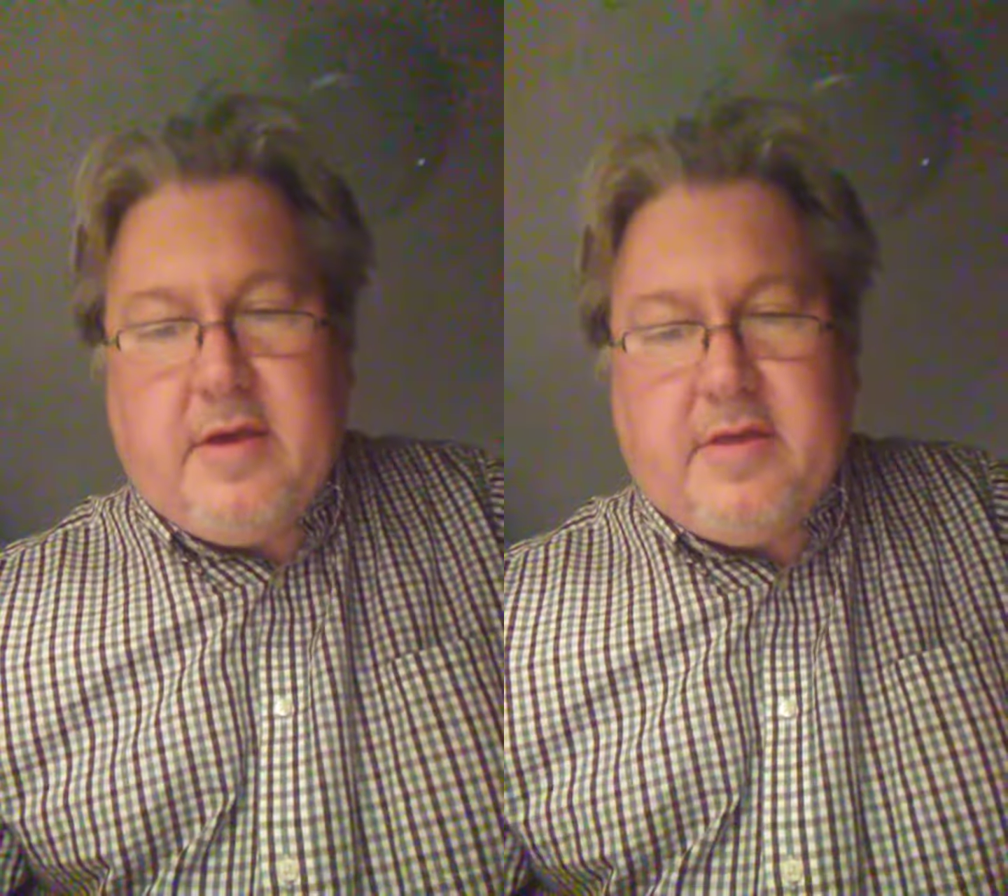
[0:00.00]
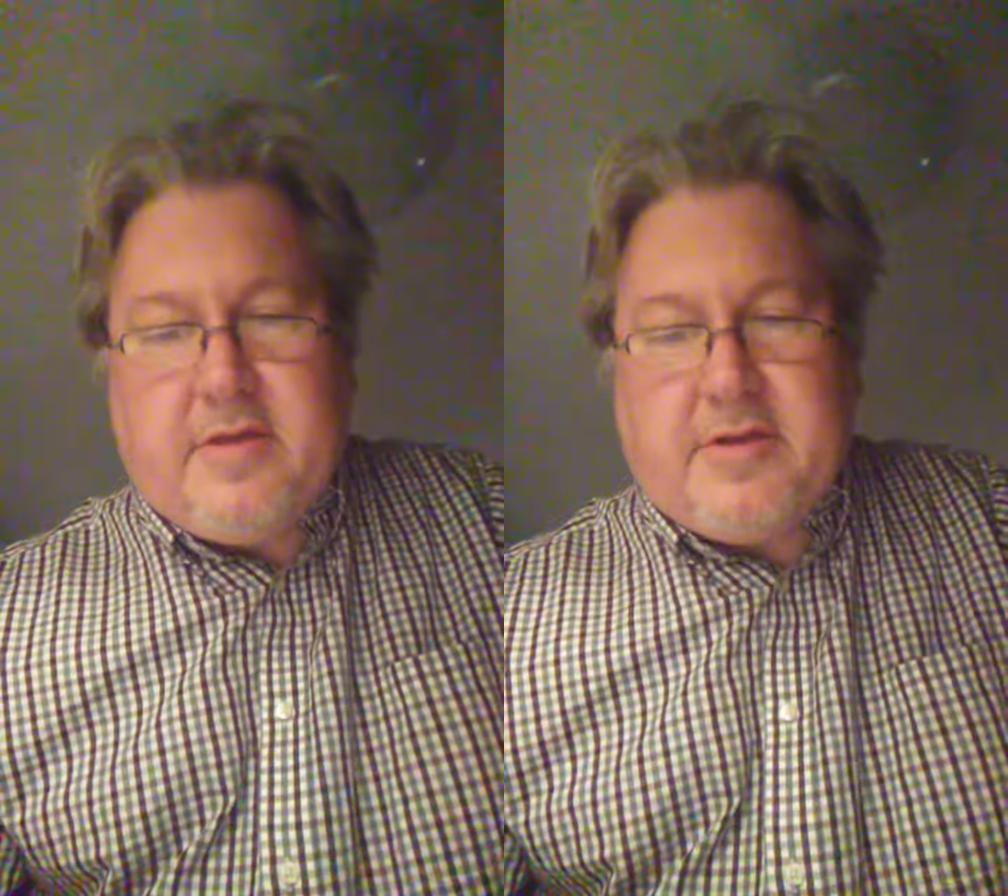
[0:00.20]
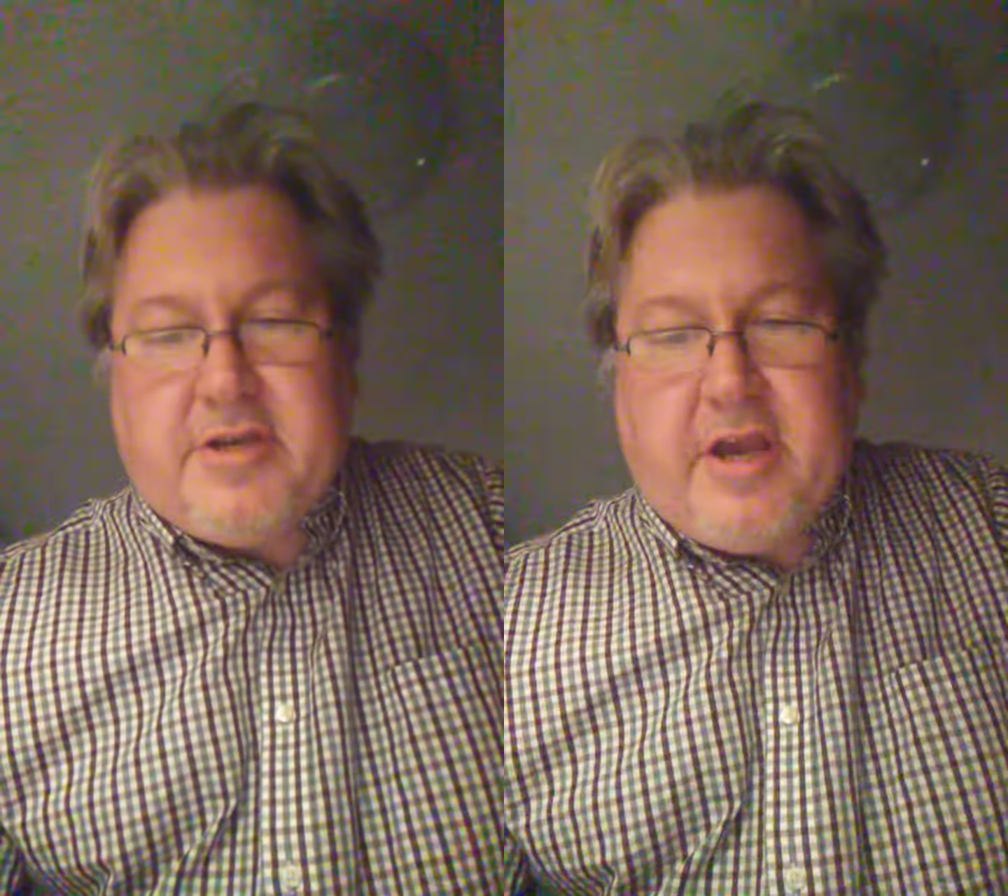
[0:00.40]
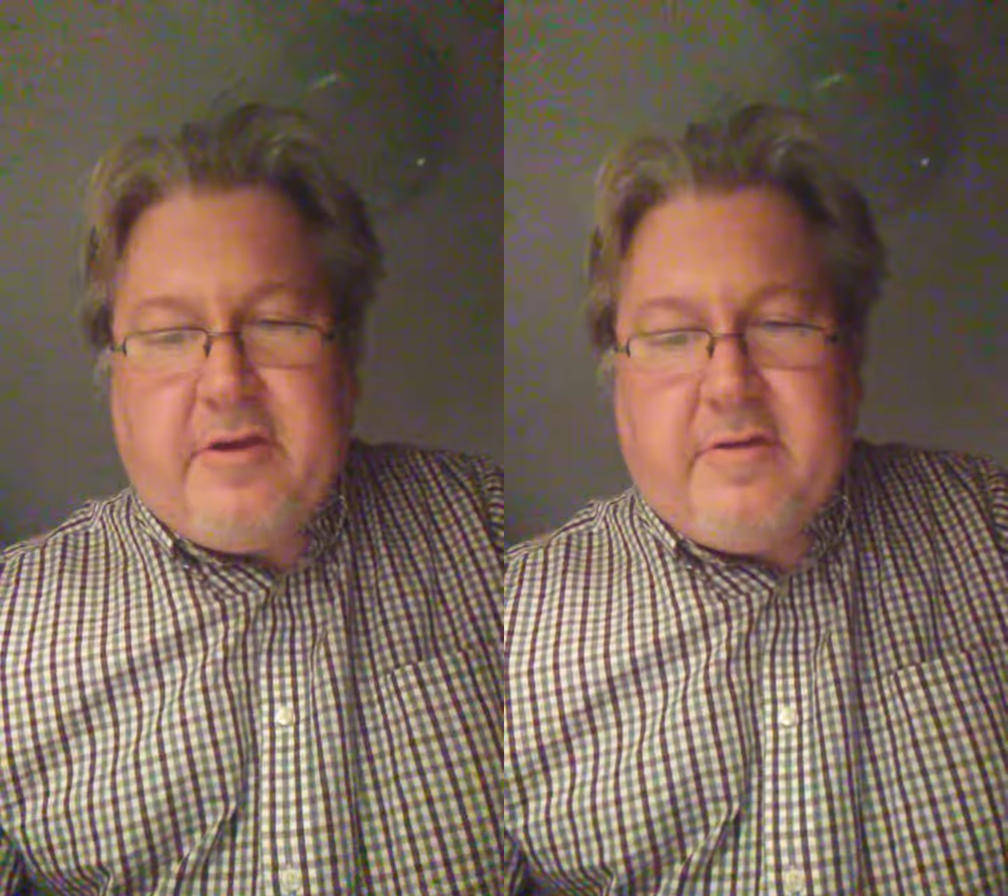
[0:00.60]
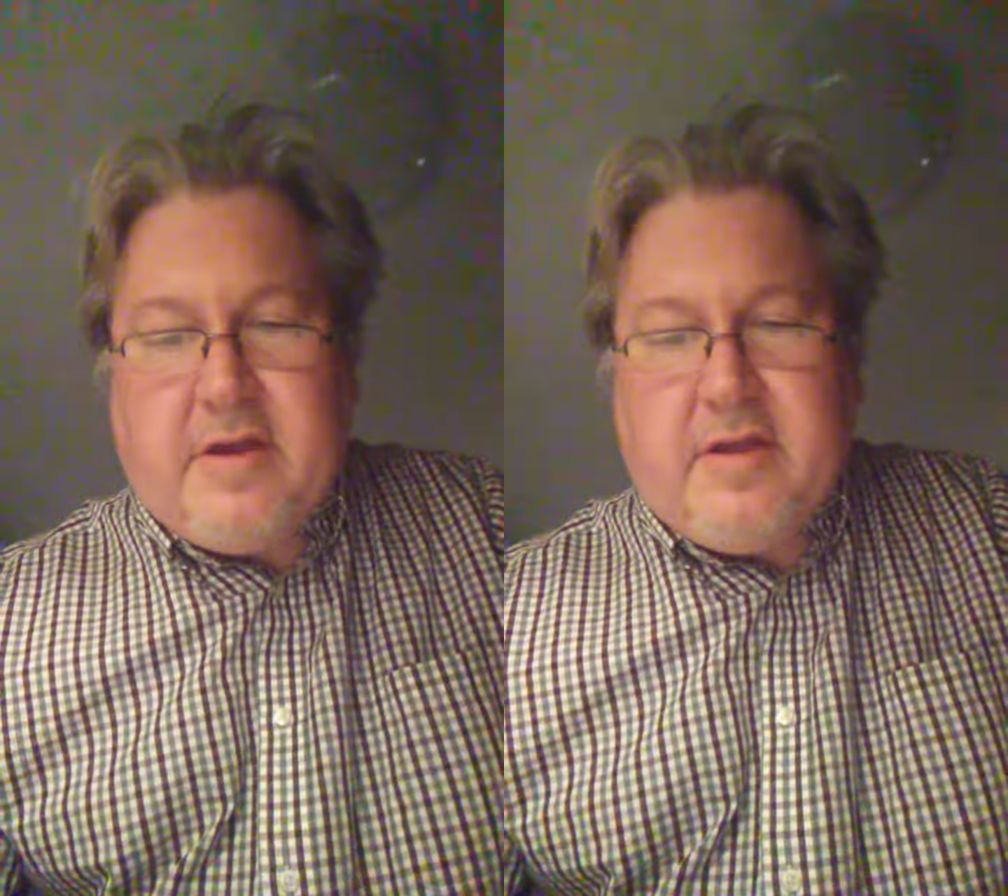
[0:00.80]
The
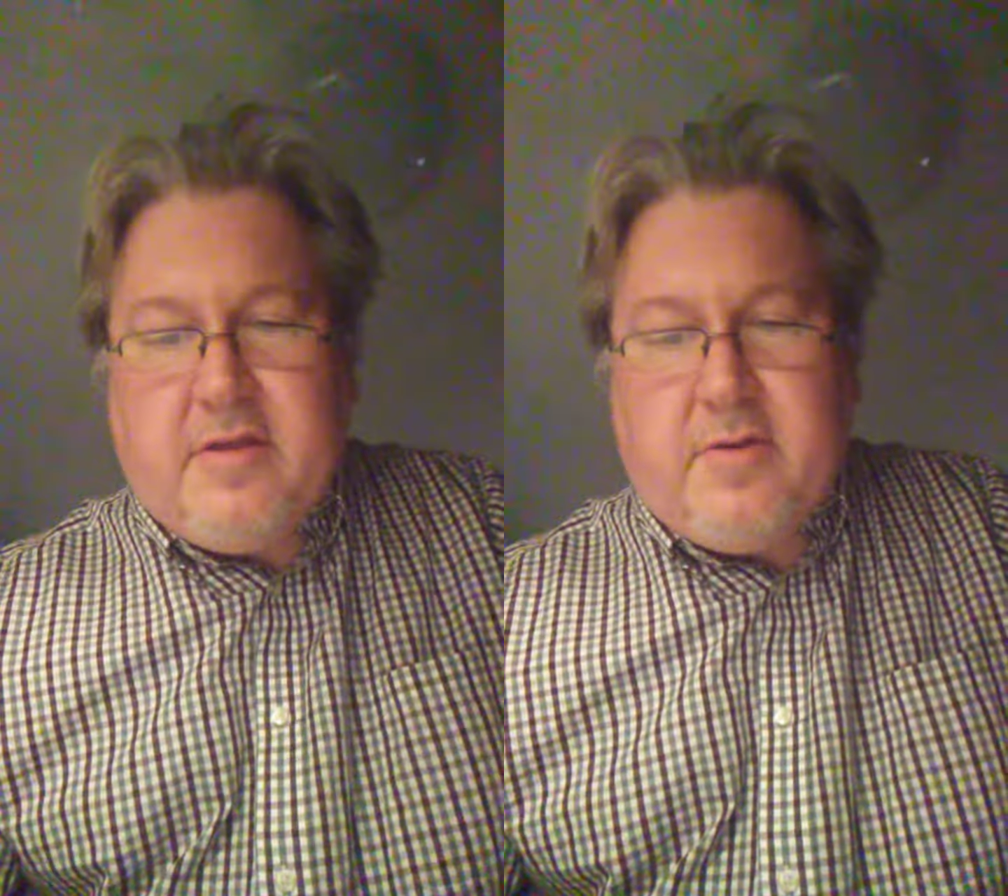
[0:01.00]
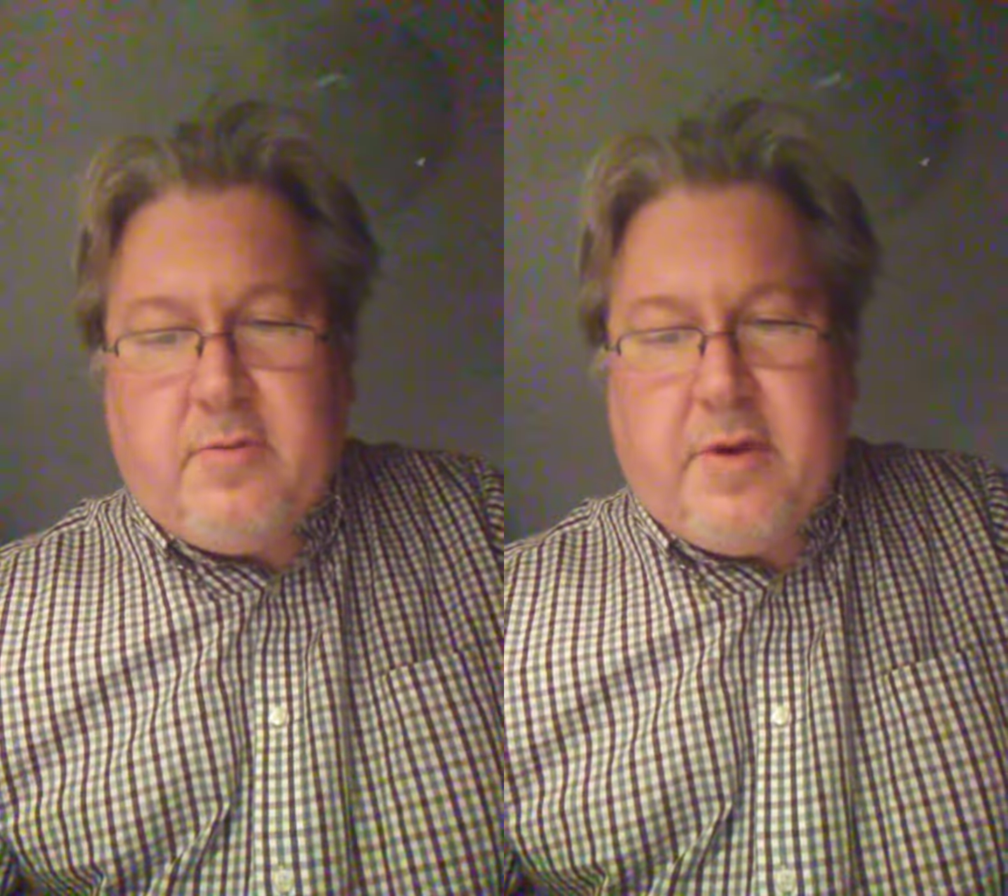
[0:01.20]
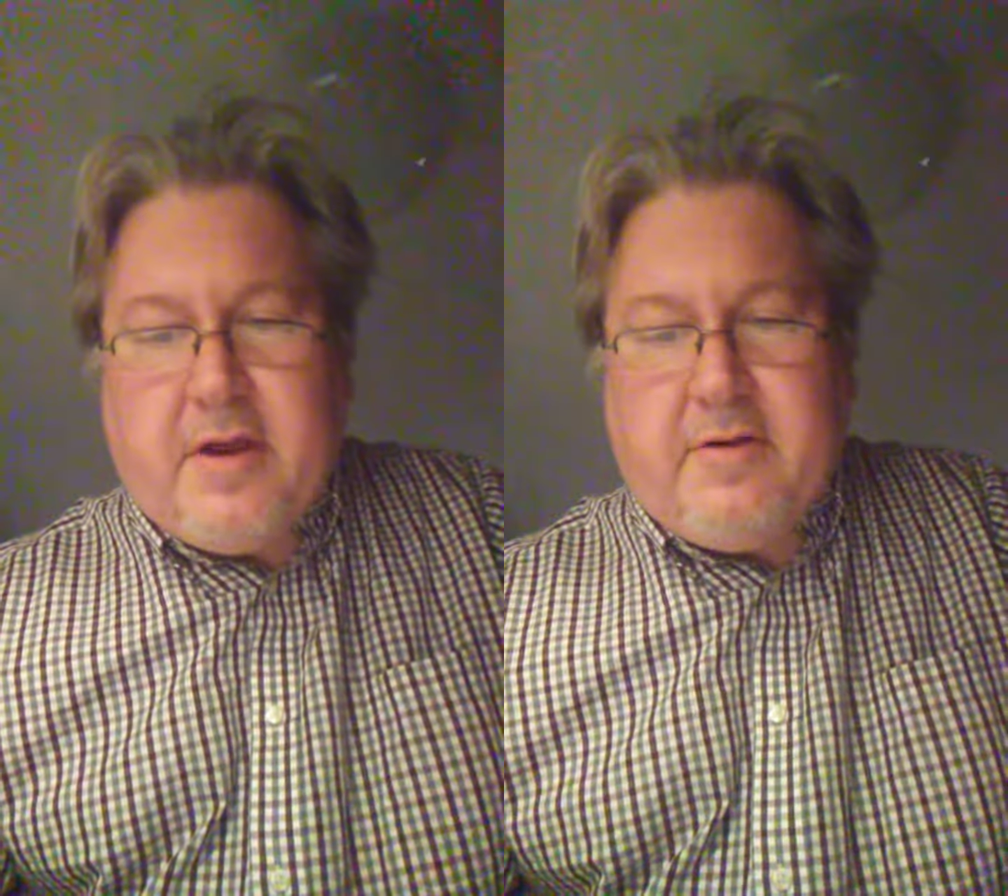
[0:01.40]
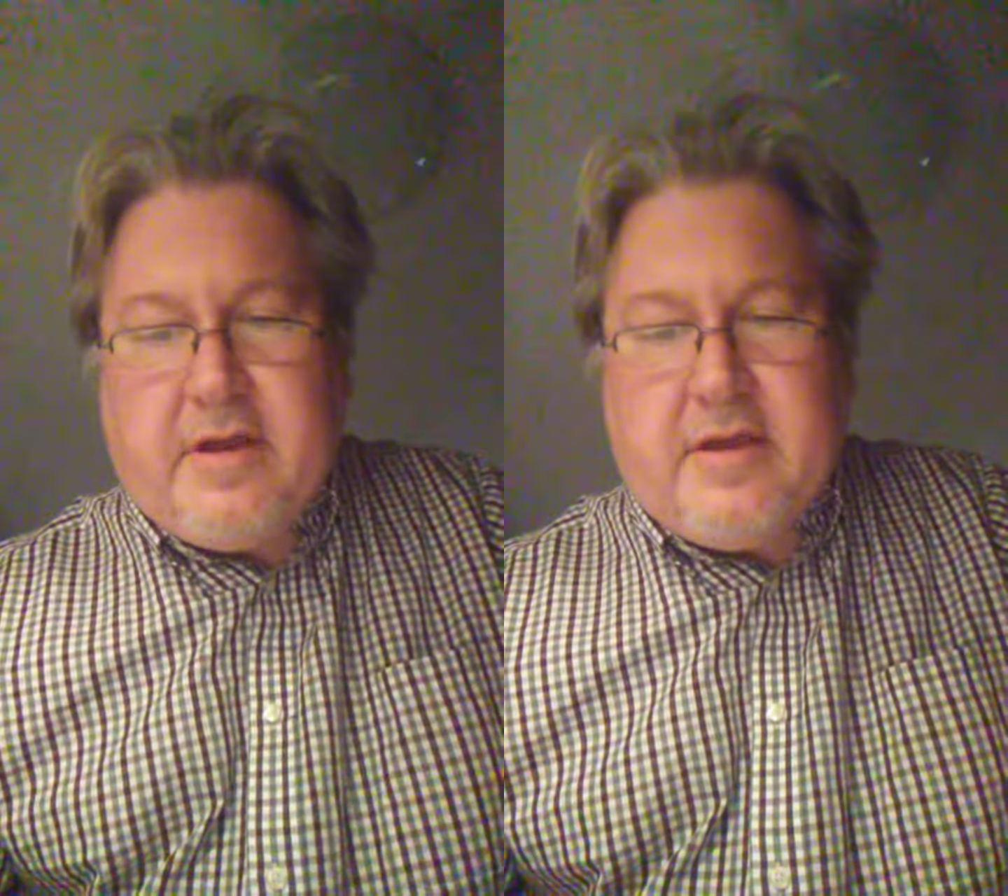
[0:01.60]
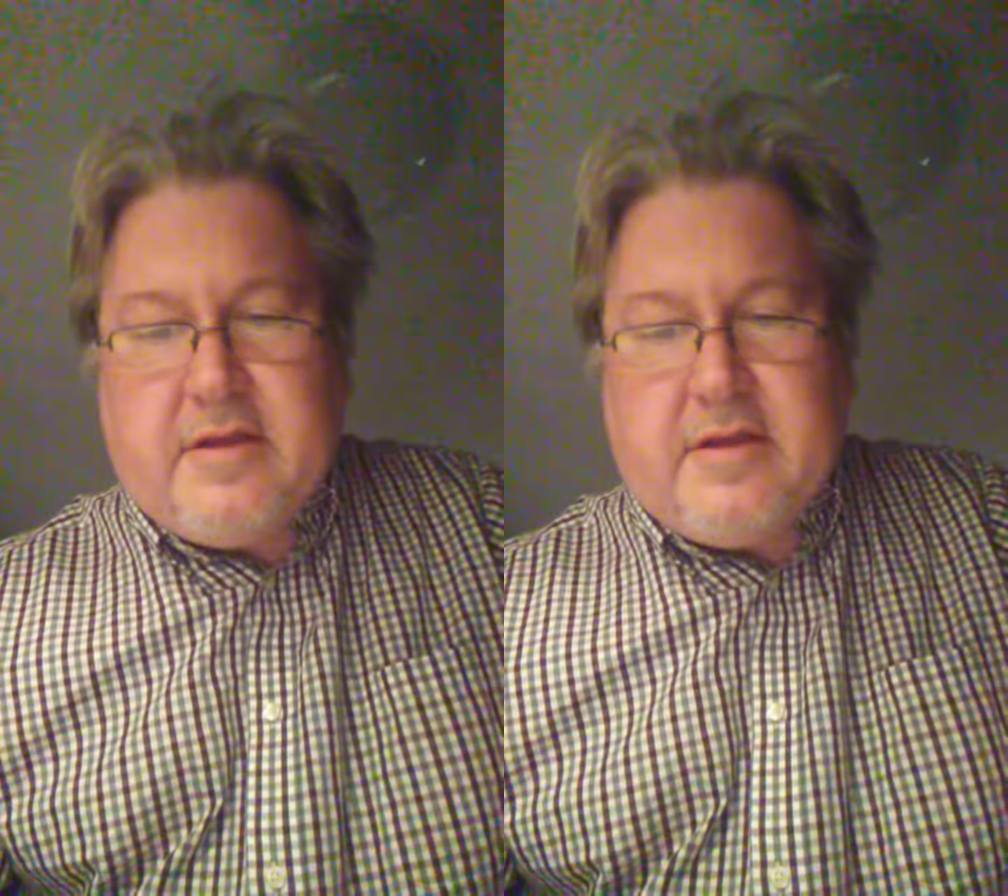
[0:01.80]
chary, the wary,